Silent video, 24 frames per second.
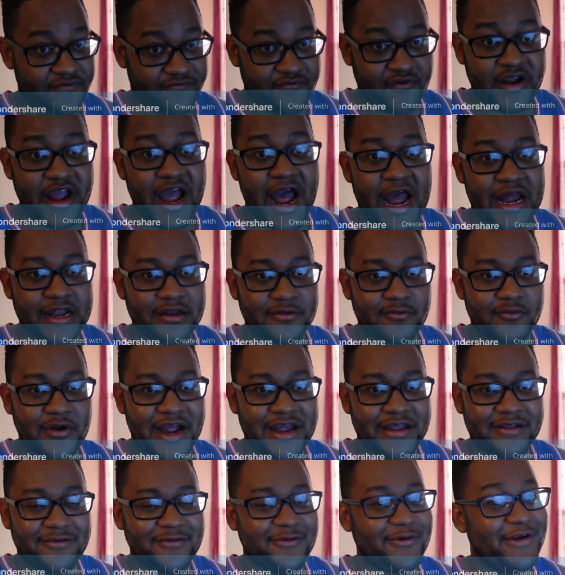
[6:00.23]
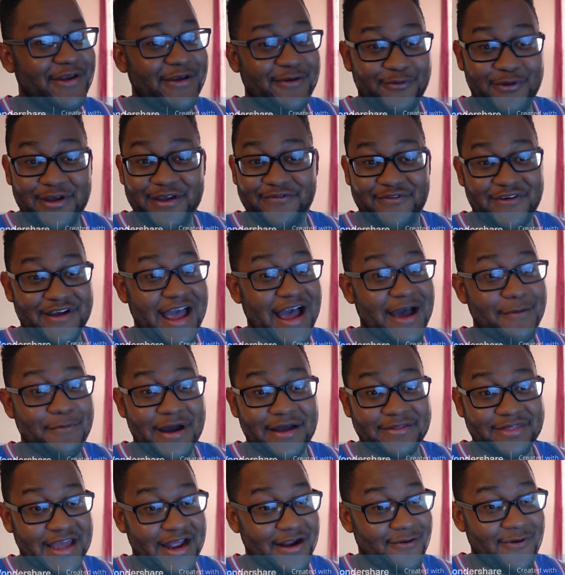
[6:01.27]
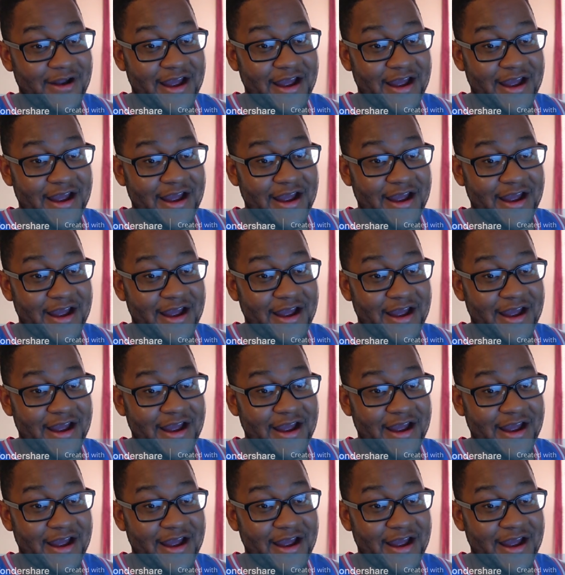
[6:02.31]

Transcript: forgot, right? We forgot about that,